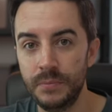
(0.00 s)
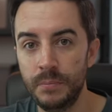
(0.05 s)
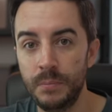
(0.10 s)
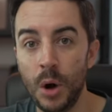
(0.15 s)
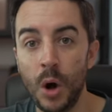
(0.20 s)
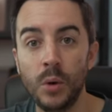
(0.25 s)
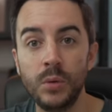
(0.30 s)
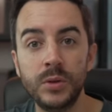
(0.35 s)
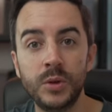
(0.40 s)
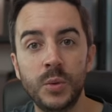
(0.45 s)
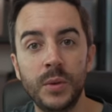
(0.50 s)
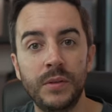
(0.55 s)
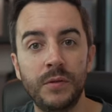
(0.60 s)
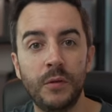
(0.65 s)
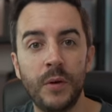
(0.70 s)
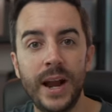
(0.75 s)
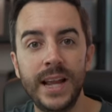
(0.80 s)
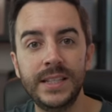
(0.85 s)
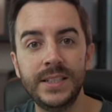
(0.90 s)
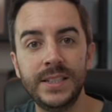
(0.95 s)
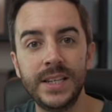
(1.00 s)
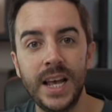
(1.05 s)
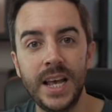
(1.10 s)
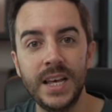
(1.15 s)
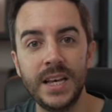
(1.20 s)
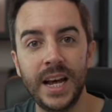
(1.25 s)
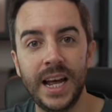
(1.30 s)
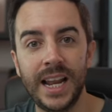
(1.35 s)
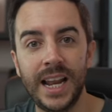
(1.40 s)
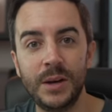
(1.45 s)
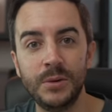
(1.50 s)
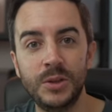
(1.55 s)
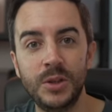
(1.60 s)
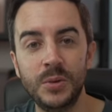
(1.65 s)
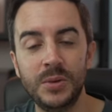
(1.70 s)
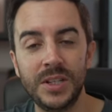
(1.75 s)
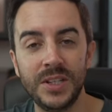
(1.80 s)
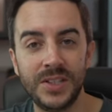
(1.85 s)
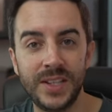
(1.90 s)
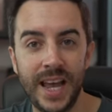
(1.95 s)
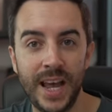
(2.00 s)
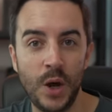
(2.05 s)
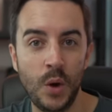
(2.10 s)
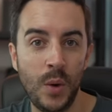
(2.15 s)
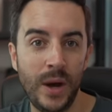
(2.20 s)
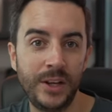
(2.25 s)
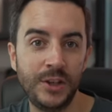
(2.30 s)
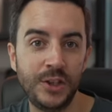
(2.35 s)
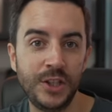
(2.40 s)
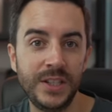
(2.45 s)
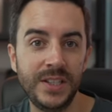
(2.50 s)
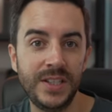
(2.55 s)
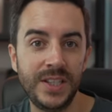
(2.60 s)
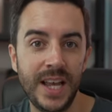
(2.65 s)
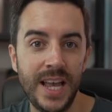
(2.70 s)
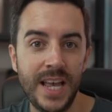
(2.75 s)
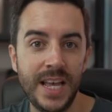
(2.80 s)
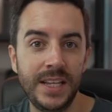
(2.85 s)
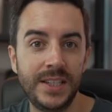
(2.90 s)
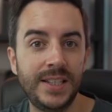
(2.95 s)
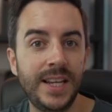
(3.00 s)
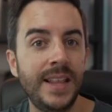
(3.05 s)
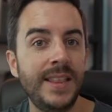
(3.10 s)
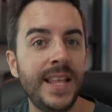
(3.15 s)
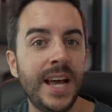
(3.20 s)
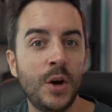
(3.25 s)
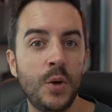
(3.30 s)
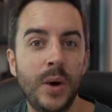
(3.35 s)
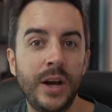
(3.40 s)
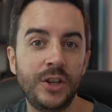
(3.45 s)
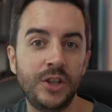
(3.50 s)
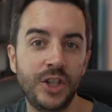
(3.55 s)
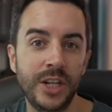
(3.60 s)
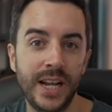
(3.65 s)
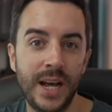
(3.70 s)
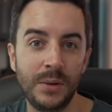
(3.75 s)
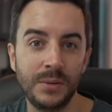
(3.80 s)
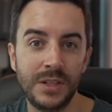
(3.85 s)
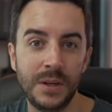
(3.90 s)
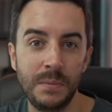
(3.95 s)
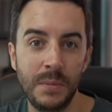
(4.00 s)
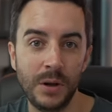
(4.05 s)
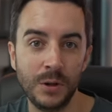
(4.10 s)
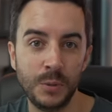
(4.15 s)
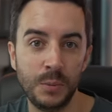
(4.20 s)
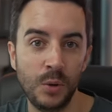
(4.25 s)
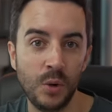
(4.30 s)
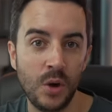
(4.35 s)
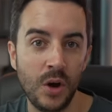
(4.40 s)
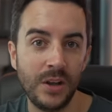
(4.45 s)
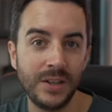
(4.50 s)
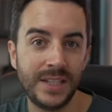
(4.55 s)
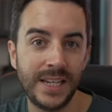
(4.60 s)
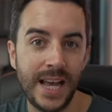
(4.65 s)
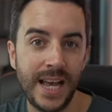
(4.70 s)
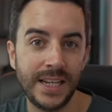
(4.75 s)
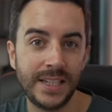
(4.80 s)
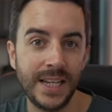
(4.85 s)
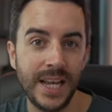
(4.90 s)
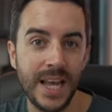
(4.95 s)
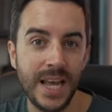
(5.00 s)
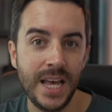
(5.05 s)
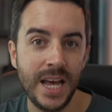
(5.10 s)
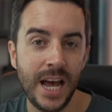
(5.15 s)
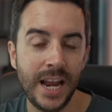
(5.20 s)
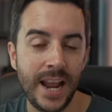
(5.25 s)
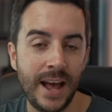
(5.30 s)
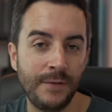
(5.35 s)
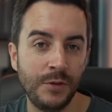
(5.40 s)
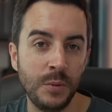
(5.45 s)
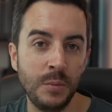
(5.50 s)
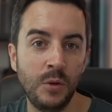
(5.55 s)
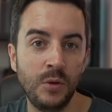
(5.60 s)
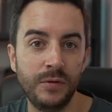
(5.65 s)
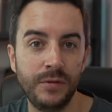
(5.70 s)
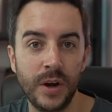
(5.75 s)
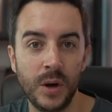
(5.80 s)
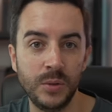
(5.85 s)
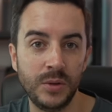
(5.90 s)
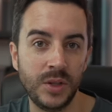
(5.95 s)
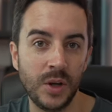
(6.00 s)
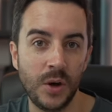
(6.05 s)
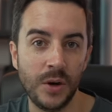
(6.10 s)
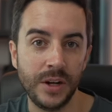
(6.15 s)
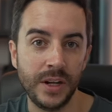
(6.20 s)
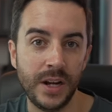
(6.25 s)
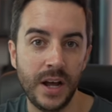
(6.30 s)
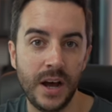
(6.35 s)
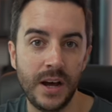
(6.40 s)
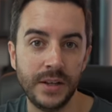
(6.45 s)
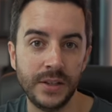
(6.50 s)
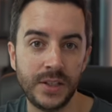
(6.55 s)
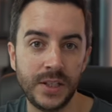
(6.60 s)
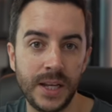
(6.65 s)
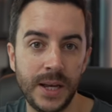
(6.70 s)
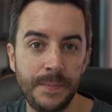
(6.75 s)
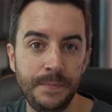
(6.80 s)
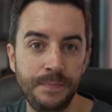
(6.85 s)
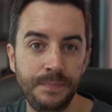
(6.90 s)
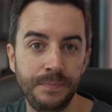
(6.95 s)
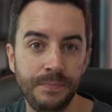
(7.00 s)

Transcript: Polls with friends allows you to set questions, send that question out to multiple contacts, and have them all vote on an answer.